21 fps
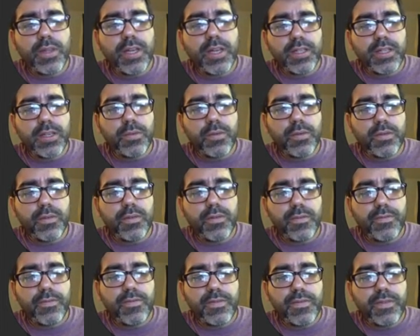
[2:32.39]
attribute
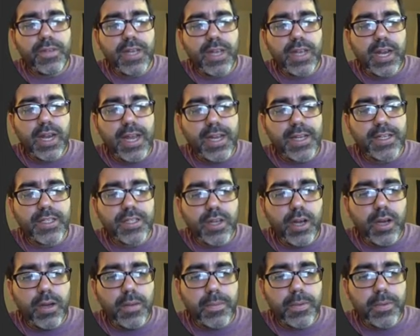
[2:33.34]
v-align
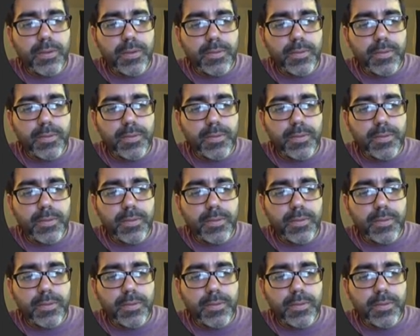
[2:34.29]
top